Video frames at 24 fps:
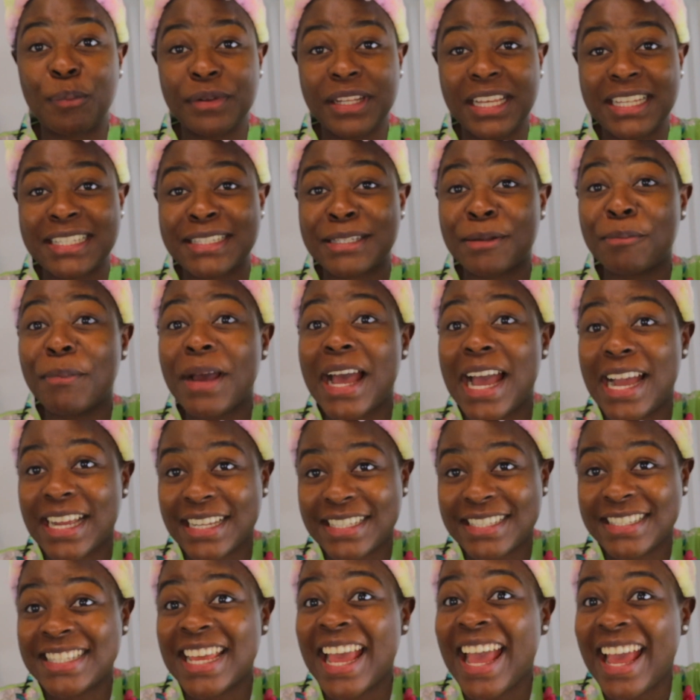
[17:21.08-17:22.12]
that's the
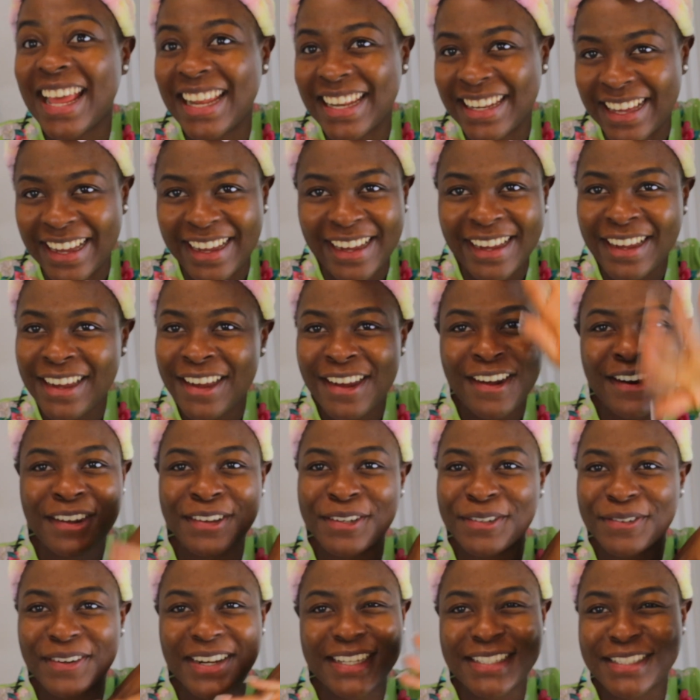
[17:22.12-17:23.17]
max, 10.
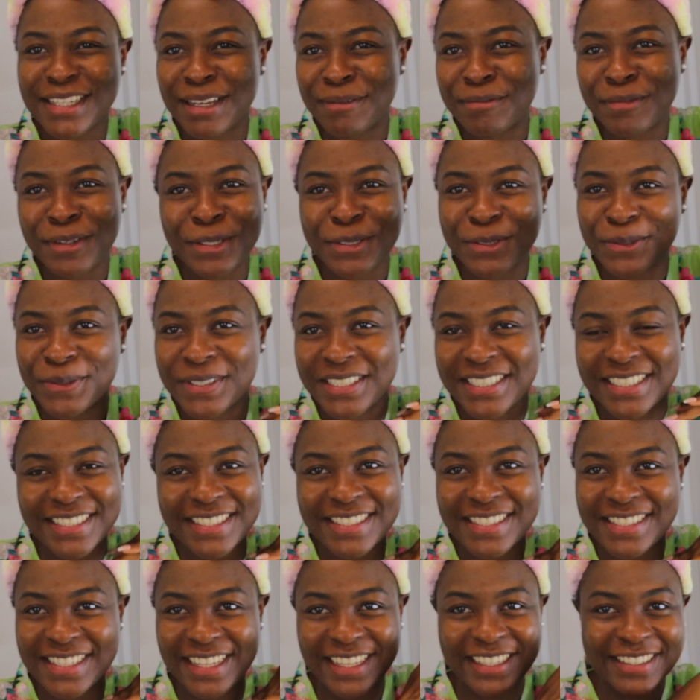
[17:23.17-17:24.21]
Otherwise, I'm not doing
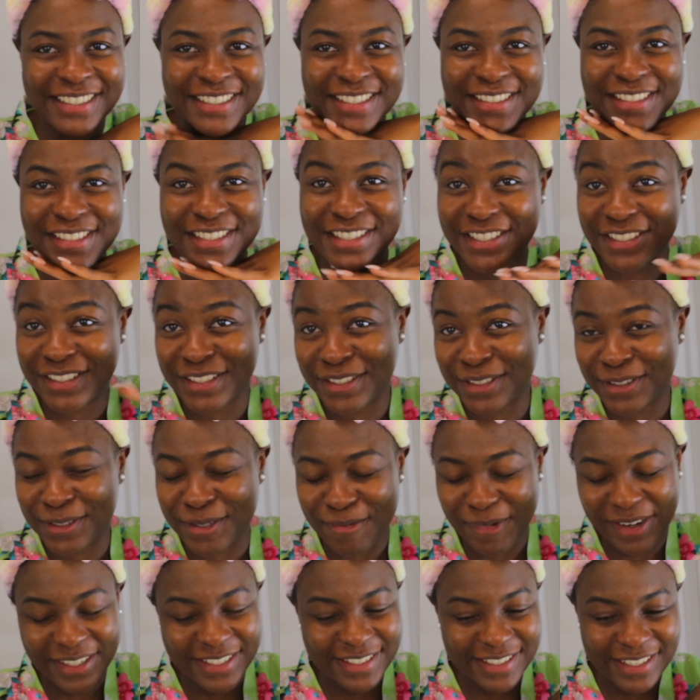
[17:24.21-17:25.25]
this. Like, this is just
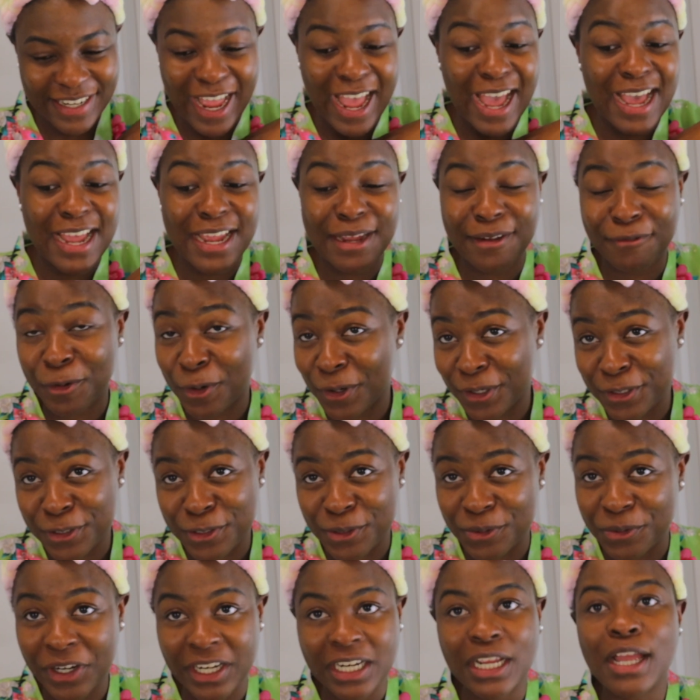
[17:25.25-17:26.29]
too much. I am going
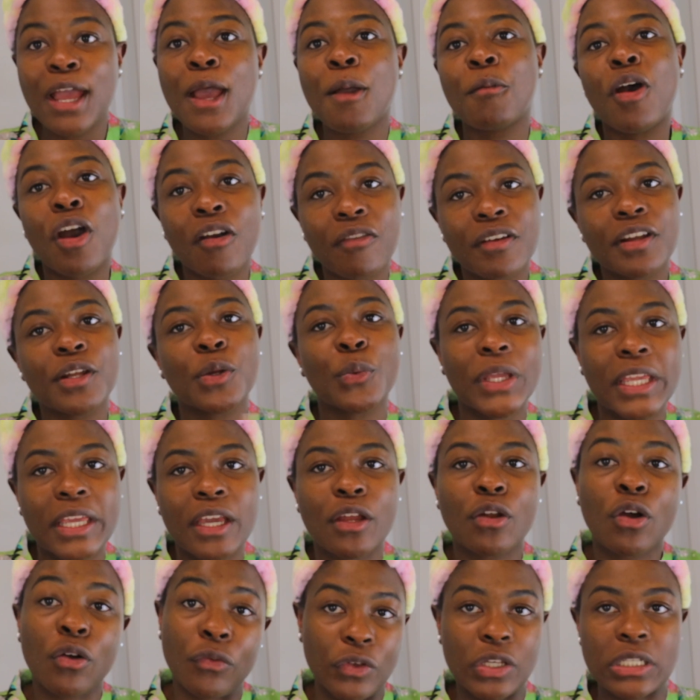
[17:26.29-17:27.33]
to work. But over the
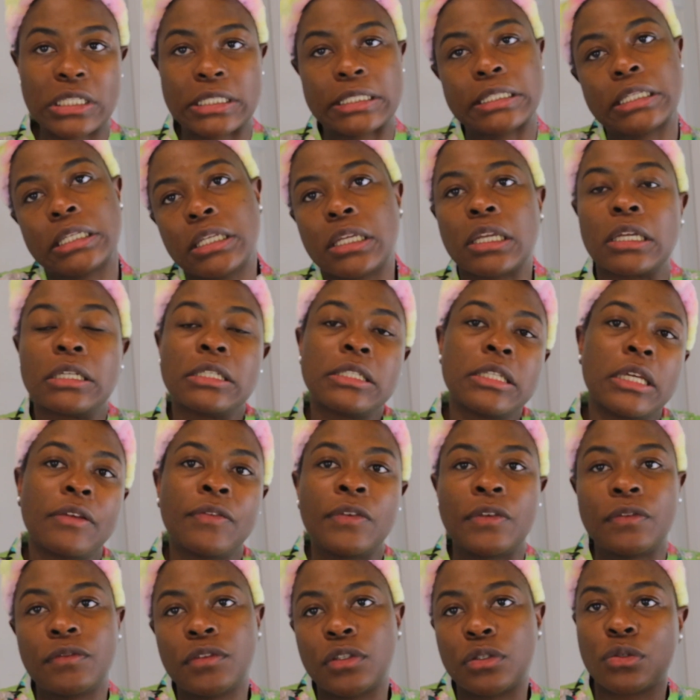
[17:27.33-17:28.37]
weekend, obviously, you can take
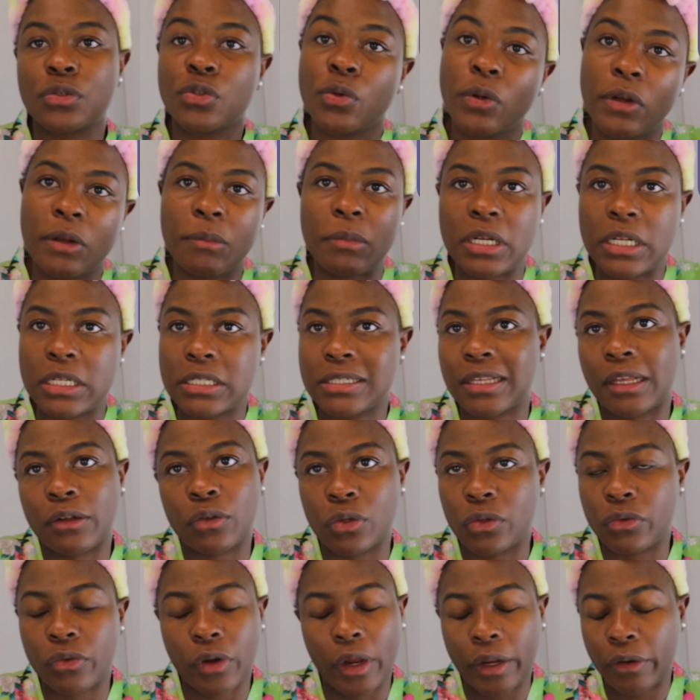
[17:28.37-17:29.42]
15 to 20 minutes. I
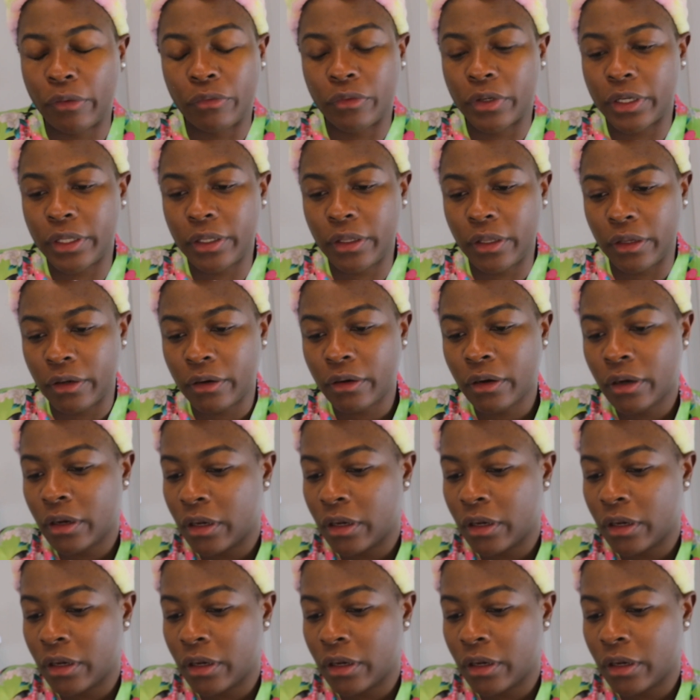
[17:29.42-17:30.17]
don't really care.